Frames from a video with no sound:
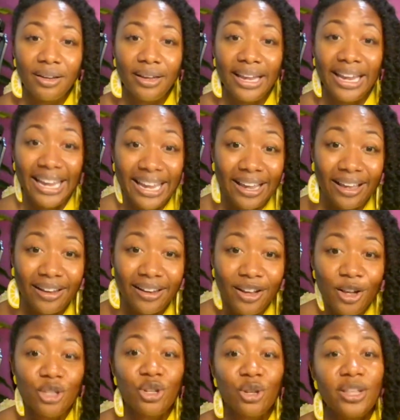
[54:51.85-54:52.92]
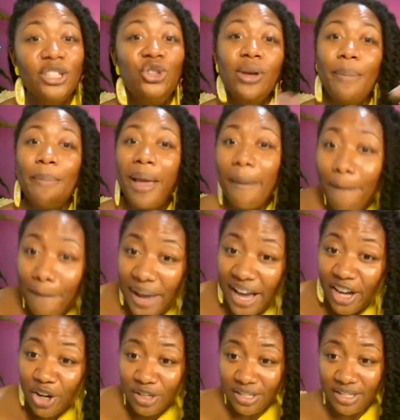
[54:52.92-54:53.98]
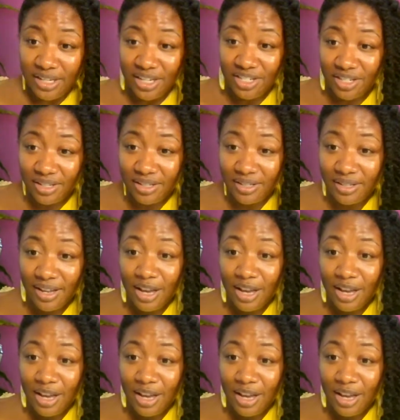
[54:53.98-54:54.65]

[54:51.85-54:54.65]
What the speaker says: in so that you can make better decisions,